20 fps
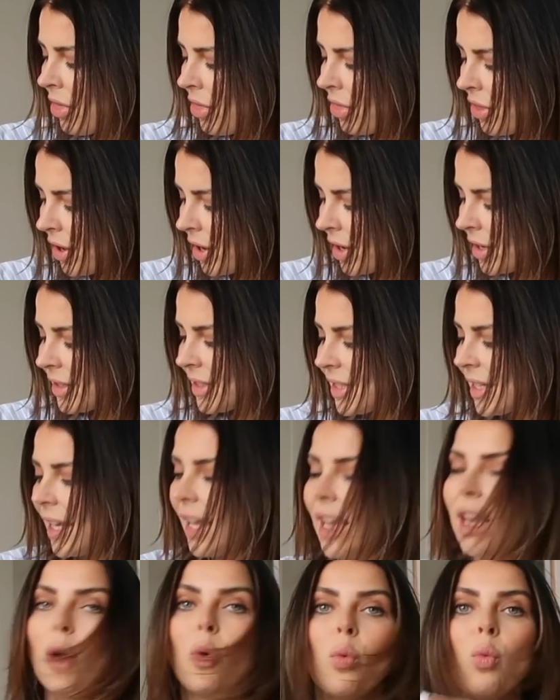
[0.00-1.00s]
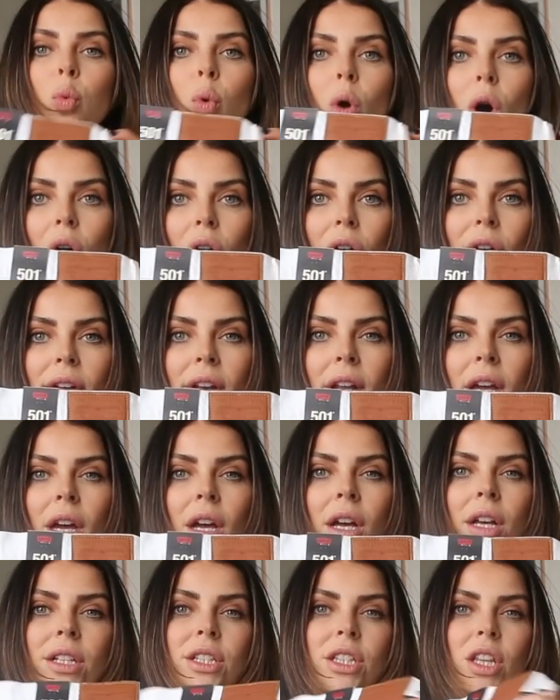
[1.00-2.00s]
31,
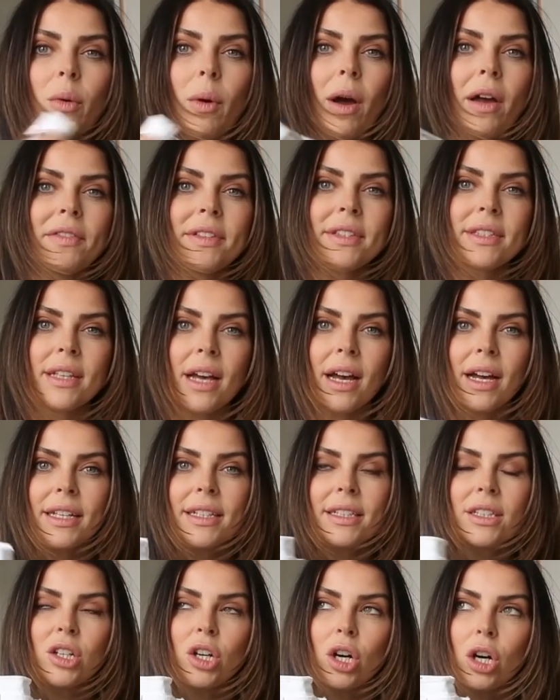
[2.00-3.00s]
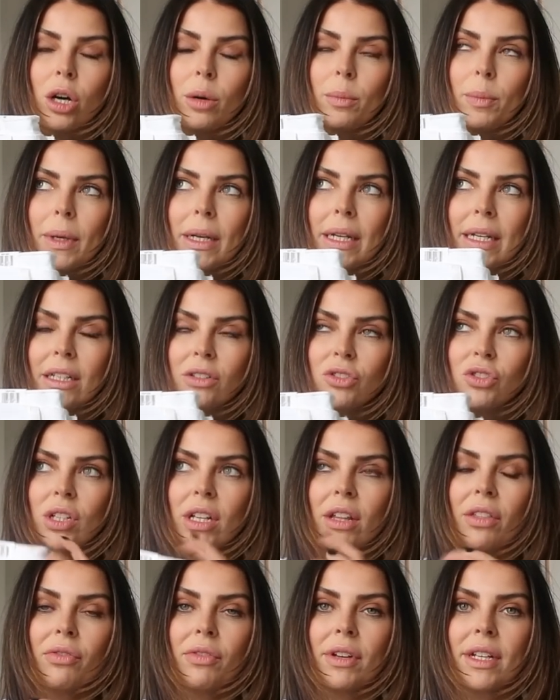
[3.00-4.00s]
so I've sized up
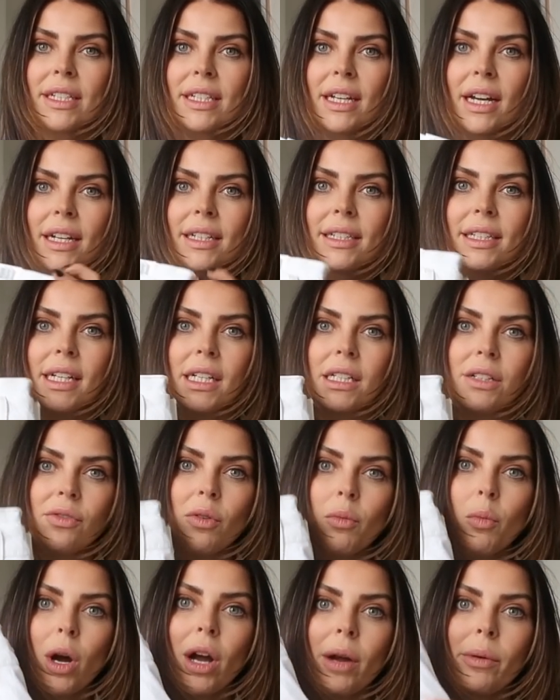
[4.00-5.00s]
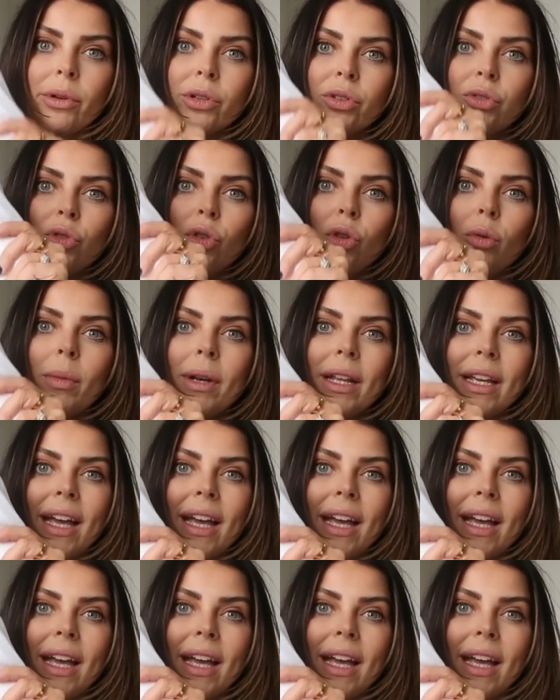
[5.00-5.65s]
literally three sizes from what I would normally